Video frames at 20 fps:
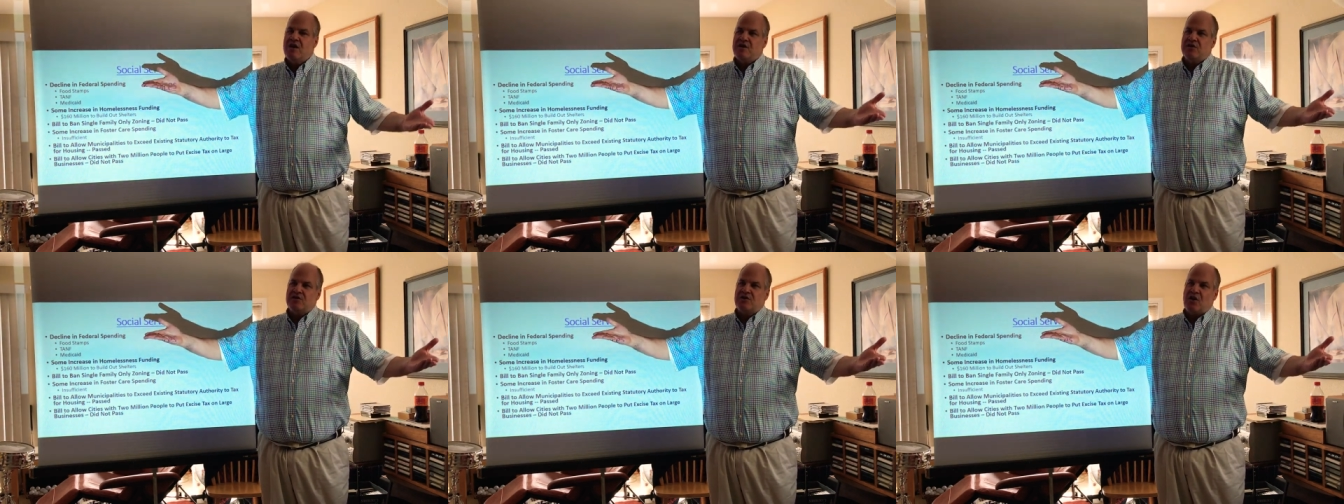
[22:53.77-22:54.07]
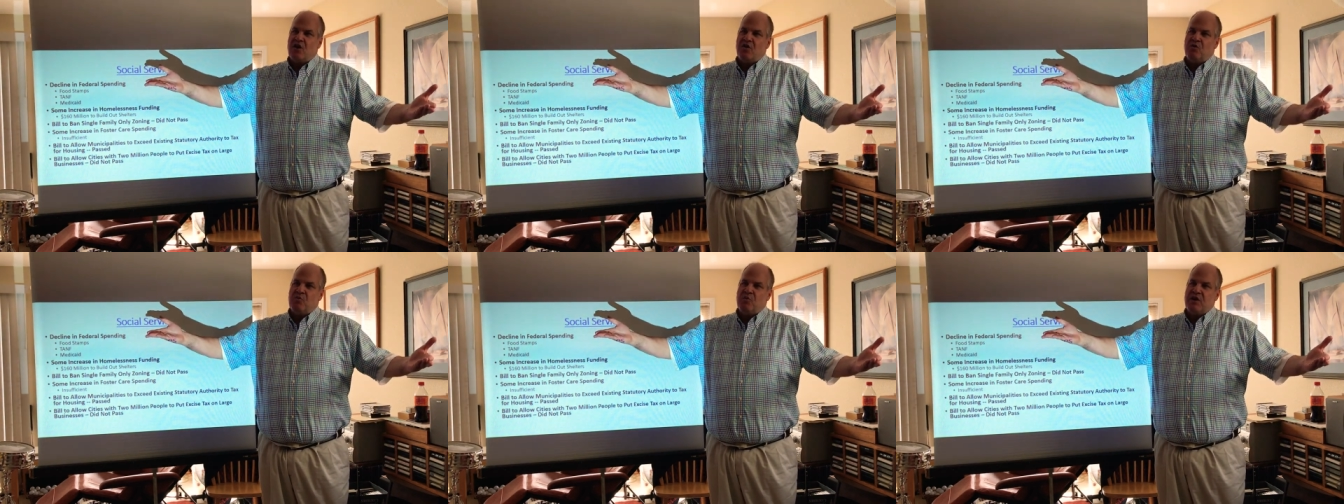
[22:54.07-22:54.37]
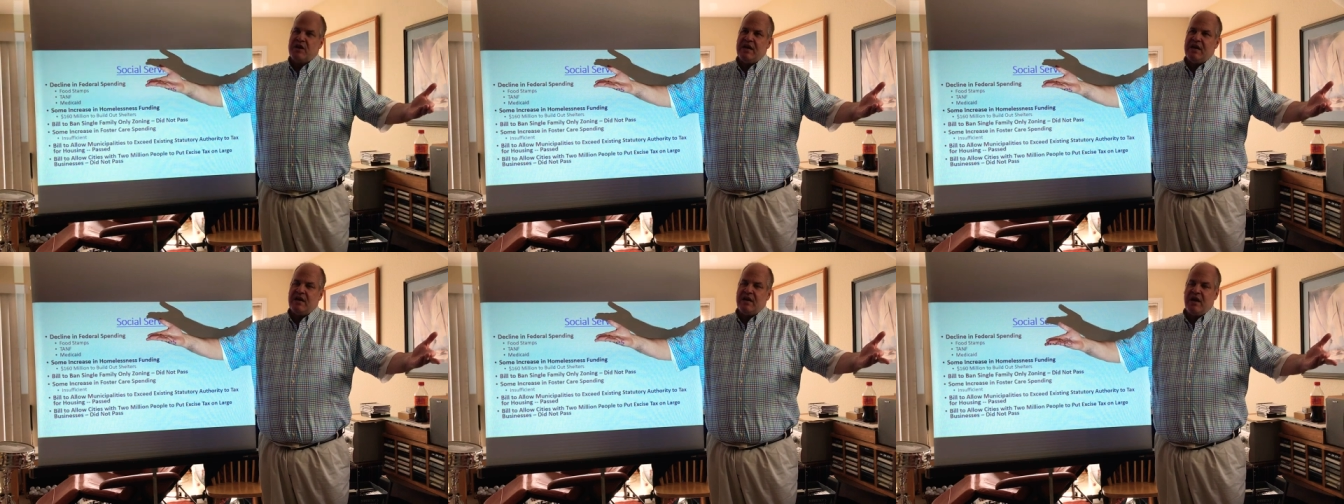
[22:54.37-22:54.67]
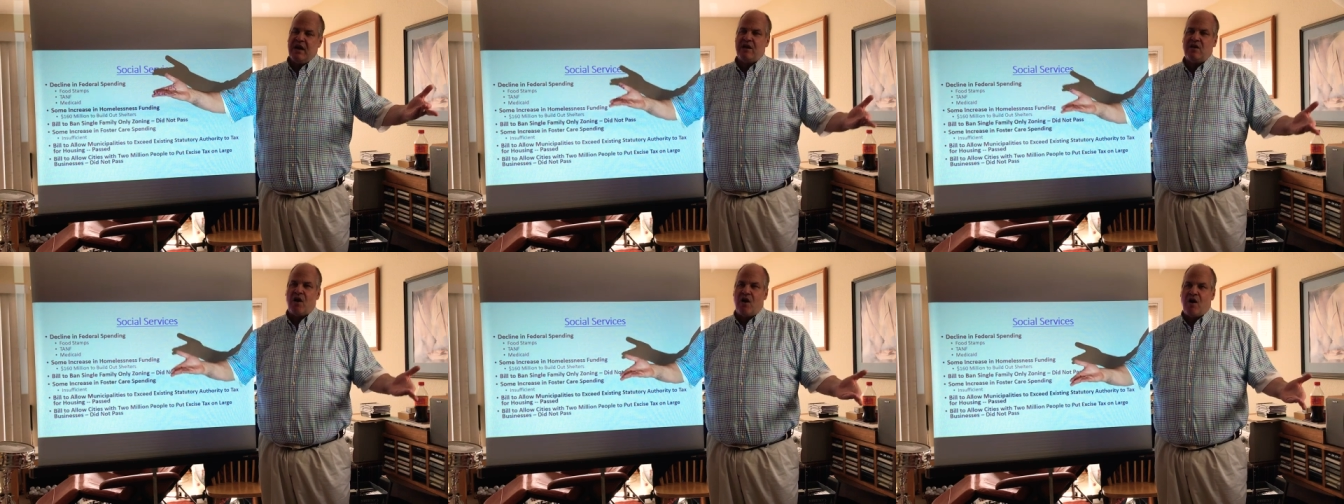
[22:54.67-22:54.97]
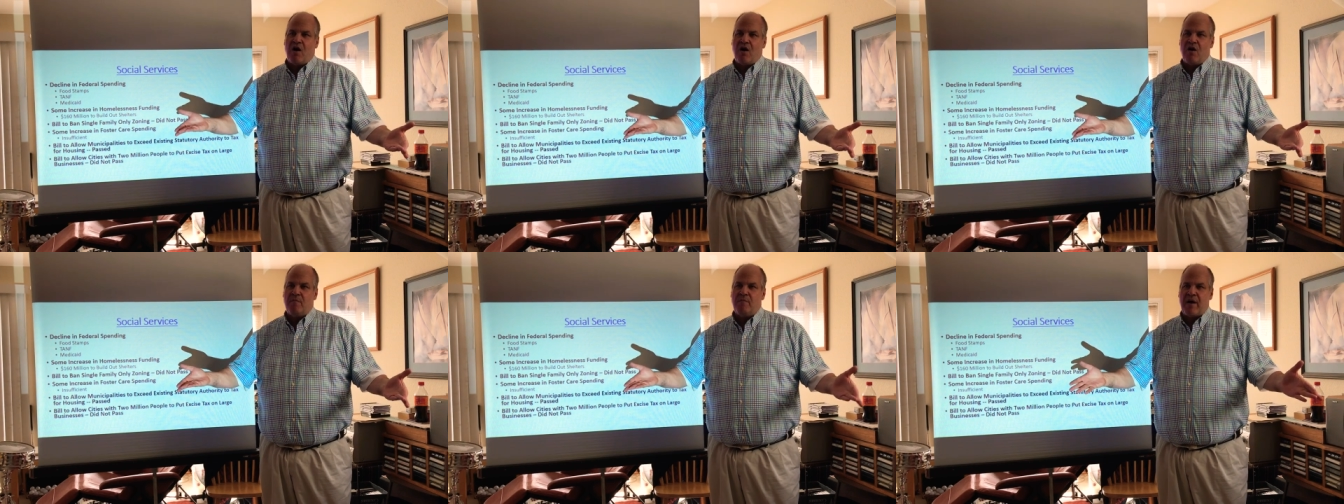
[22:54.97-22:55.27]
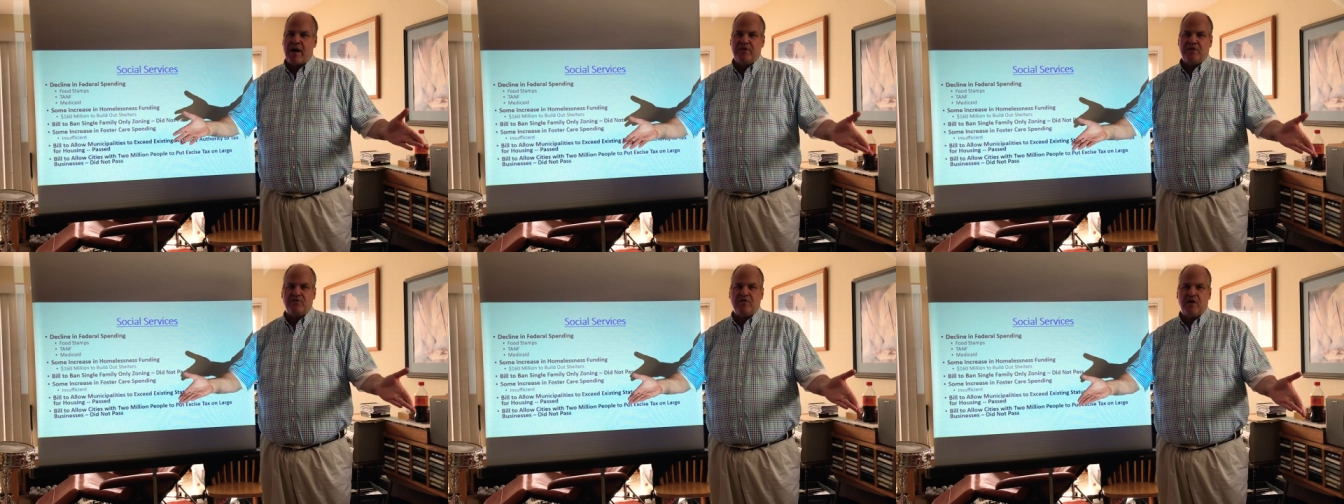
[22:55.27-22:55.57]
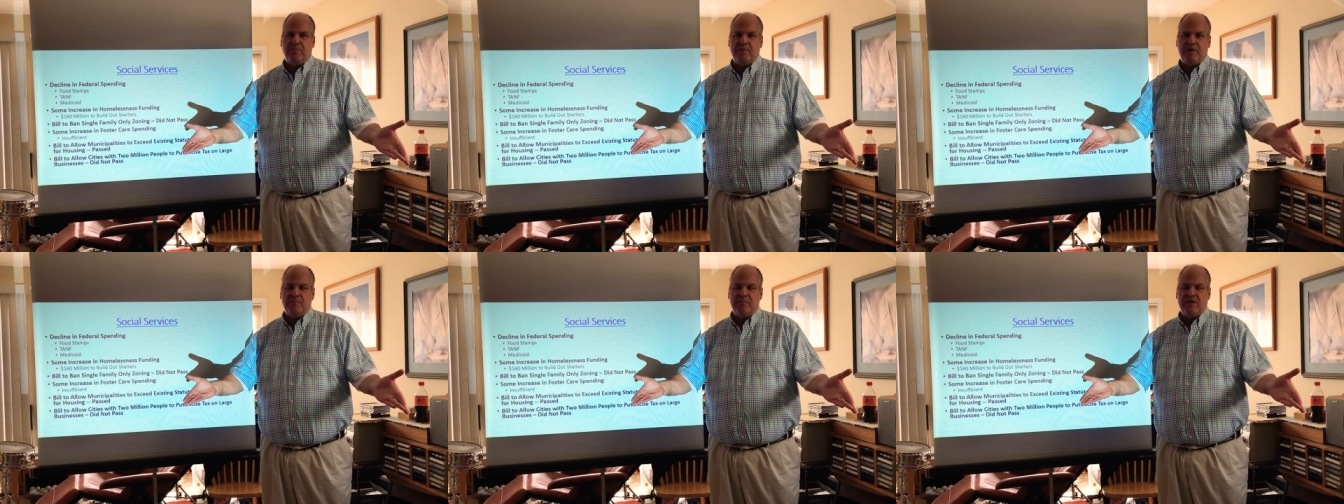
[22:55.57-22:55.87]
So we get hit hard by the
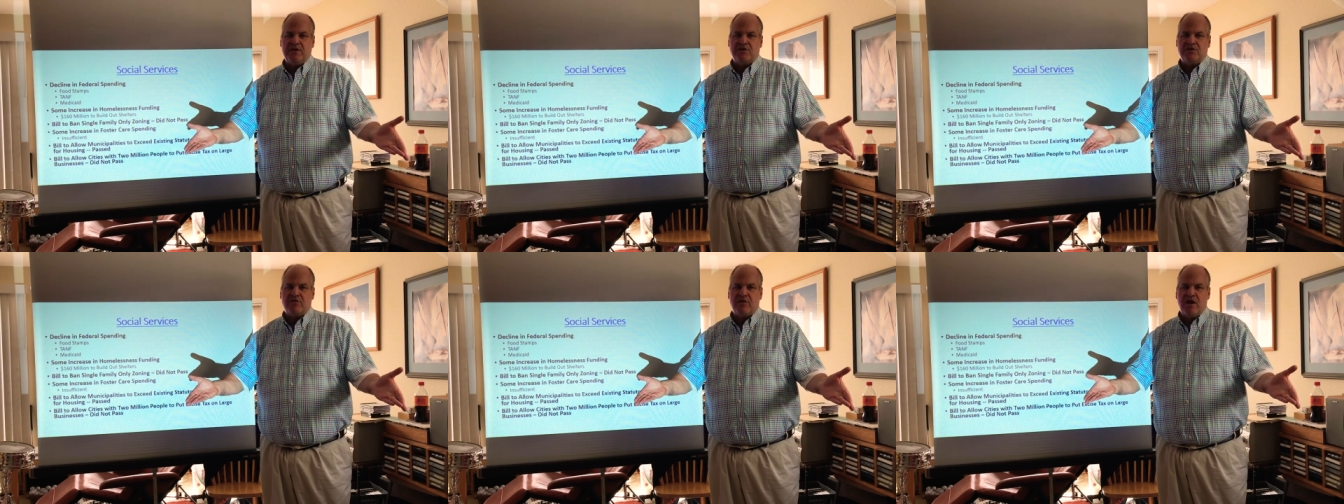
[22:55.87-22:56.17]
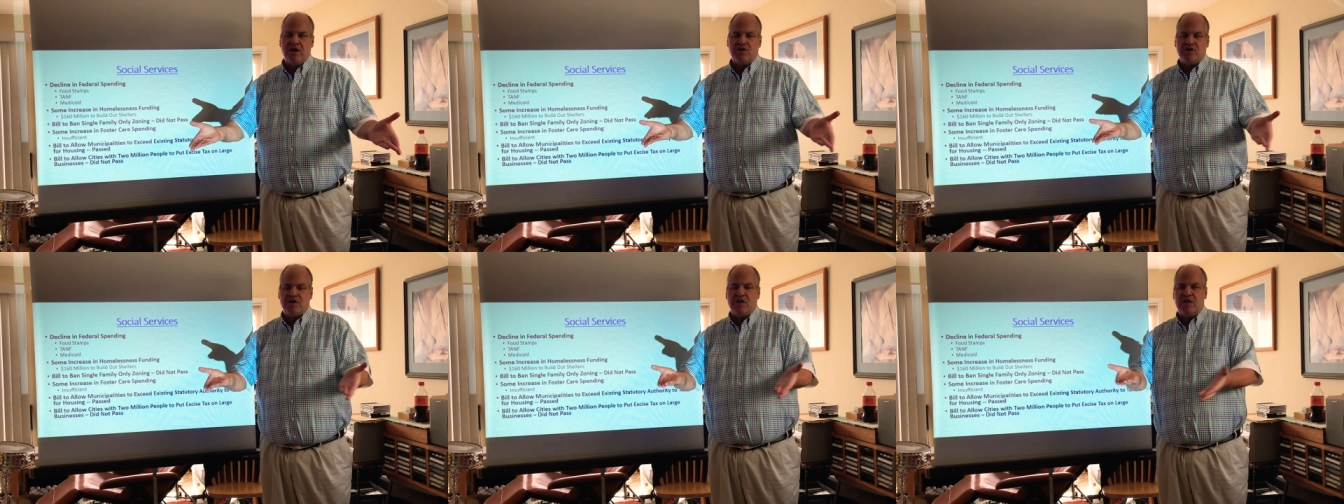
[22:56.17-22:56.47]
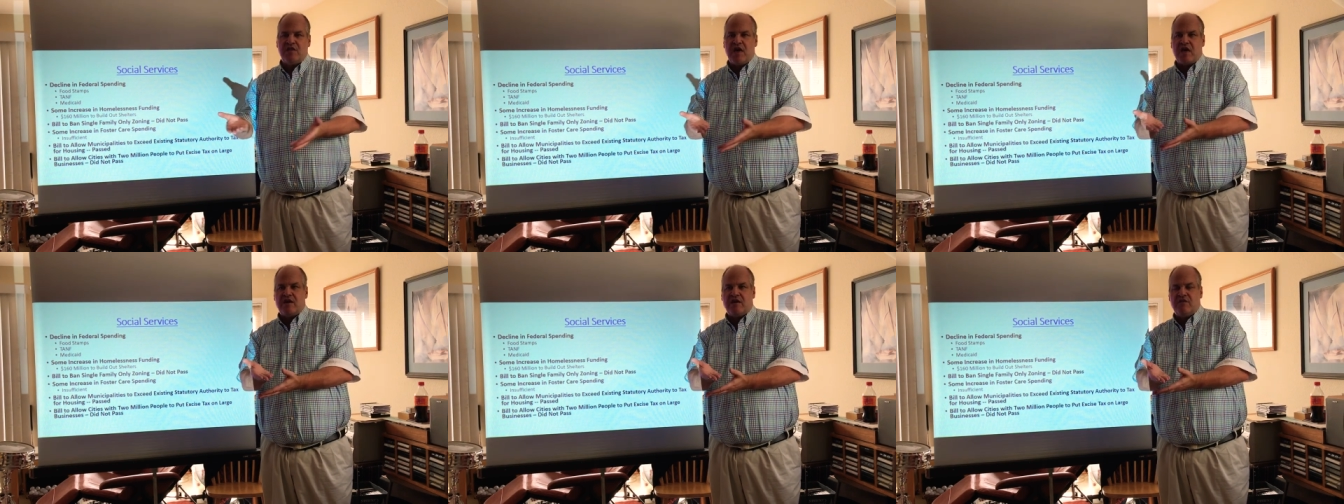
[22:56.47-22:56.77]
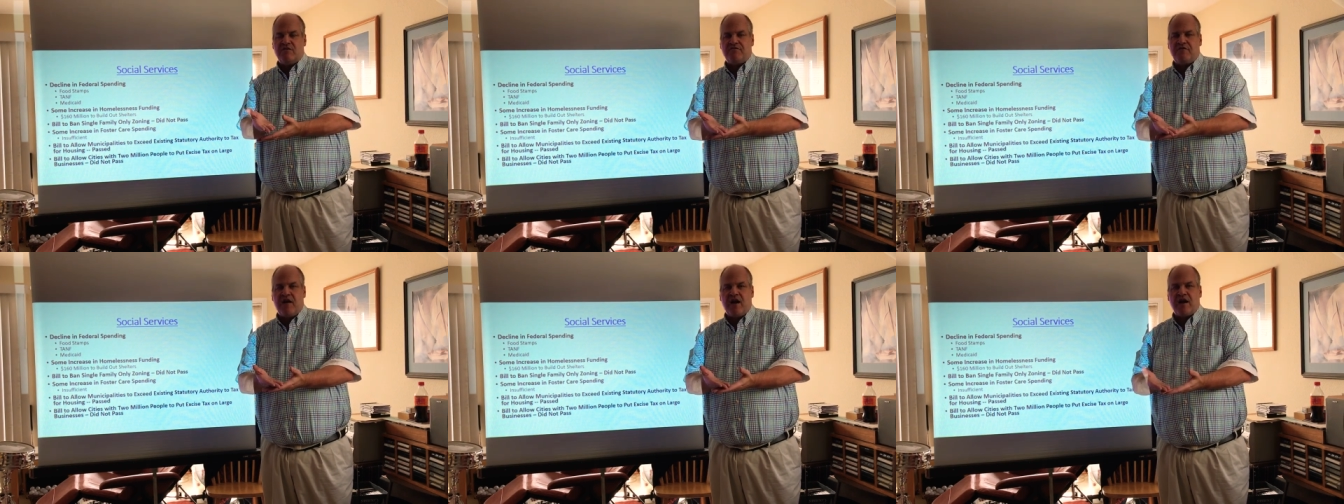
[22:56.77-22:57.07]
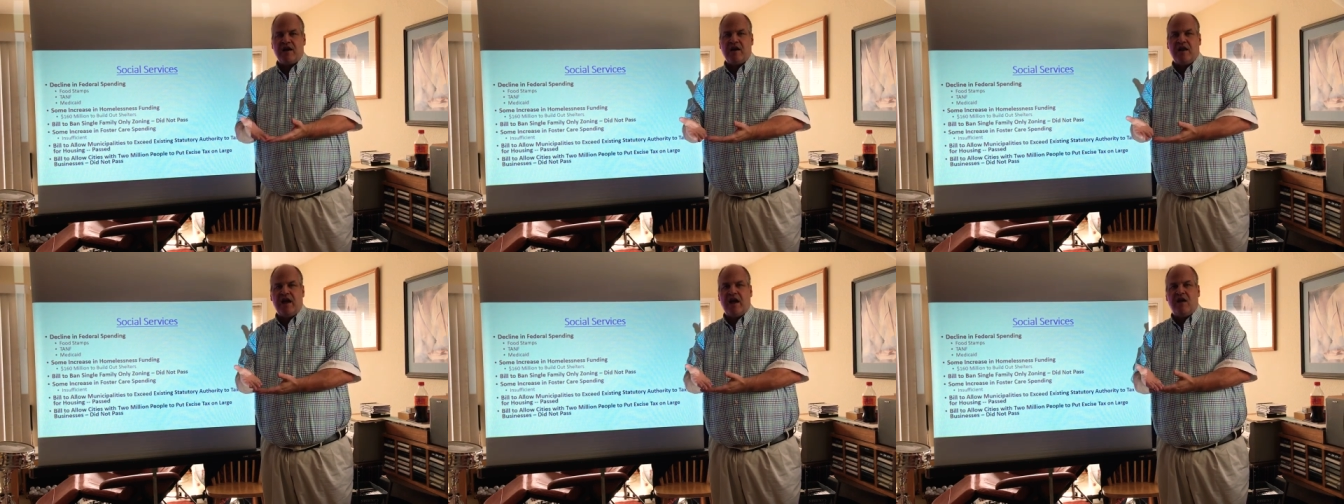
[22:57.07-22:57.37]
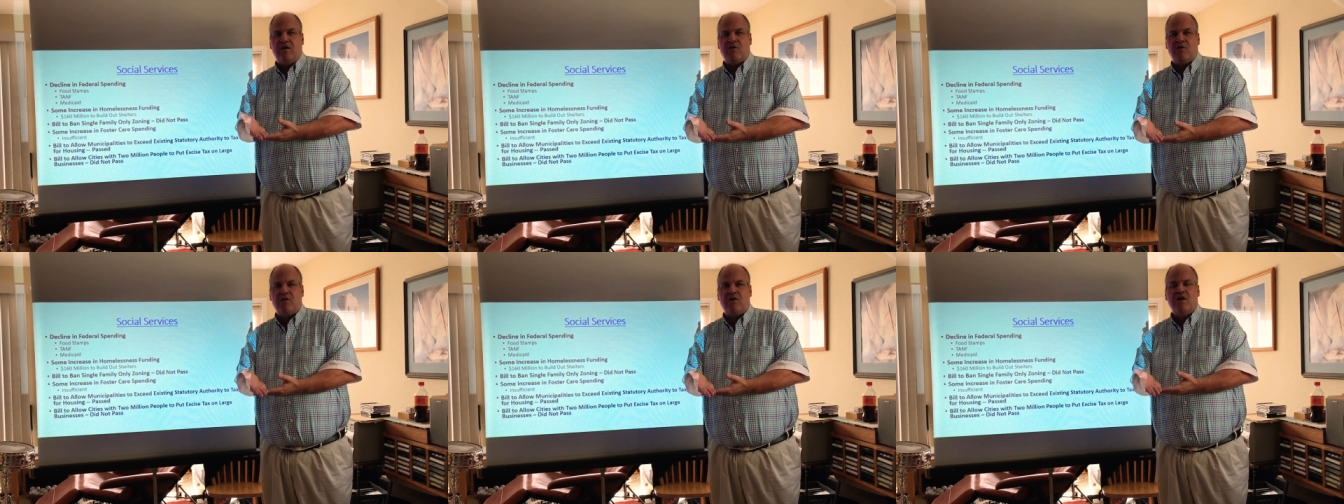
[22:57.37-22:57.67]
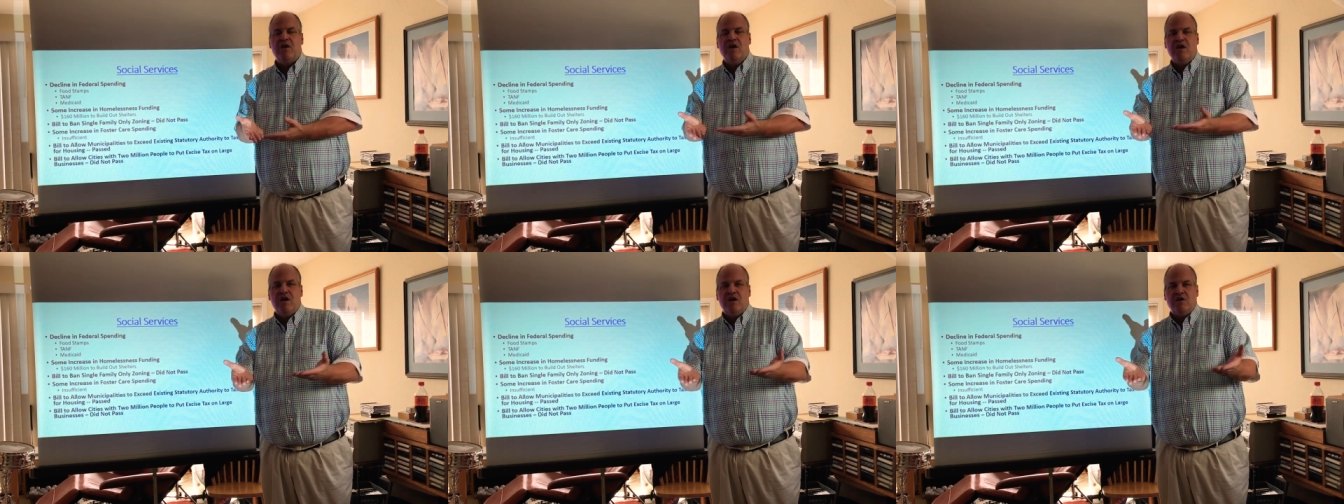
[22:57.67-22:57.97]
Trump administration, and then in the final hour